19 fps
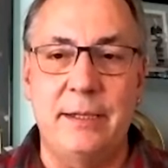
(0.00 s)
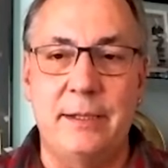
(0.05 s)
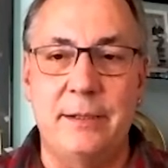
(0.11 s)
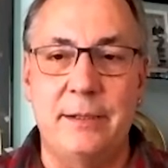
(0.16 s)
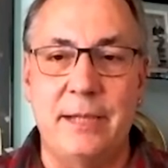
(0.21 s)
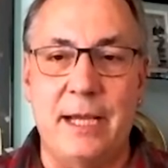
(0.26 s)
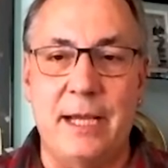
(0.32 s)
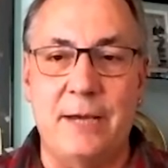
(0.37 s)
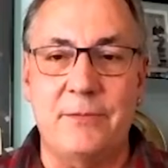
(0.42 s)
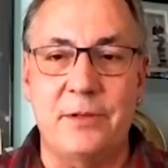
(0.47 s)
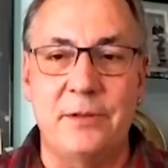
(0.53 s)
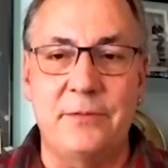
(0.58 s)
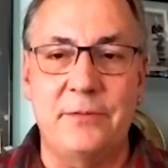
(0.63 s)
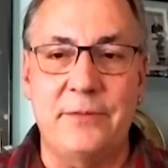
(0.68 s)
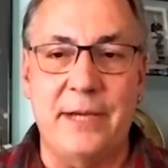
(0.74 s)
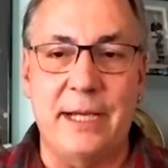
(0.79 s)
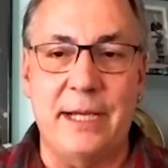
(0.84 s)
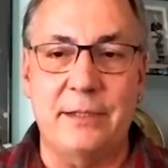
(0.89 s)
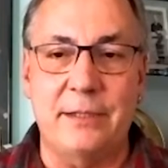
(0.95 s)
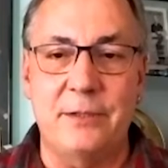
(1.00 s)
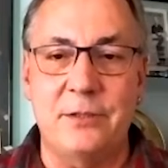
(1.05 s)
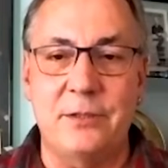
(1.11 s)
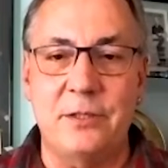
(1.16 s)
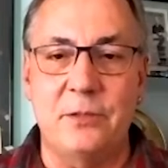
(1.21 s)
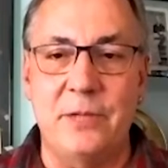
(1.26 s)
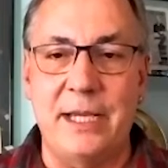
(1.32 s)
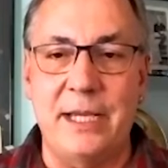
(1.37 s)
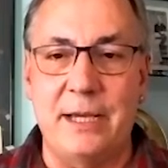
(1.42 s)
after the fact, and
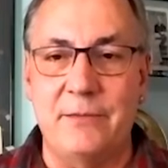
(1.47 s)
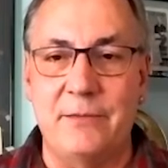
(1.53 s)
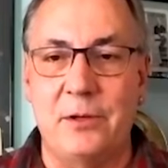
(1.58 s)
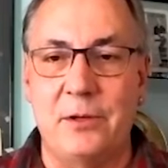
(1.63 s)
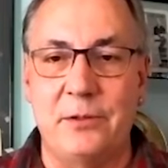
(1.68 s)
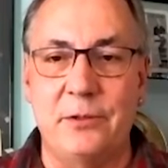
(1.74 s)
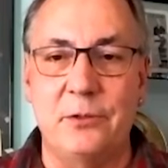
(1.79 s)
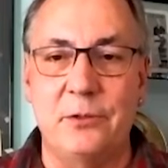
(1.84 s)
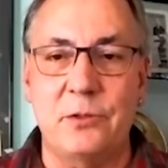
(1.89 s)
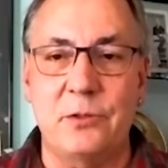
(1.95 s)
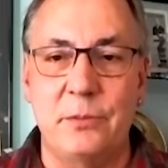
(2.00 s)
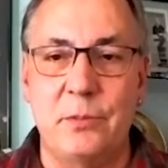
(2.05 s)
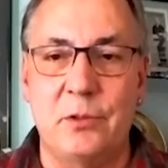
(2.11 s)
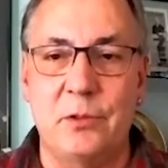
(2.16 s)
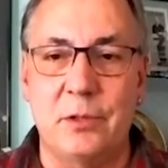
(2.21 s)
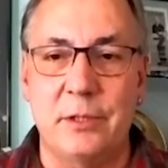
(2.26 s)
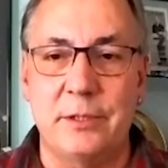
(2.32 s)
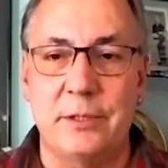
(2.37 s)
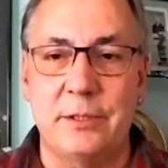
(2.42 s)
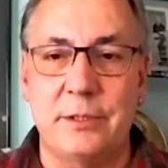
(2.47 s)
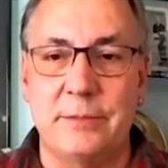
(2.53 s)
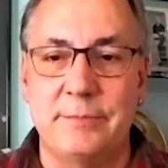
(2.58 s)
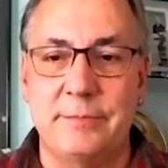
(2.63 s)
so we have all those reports.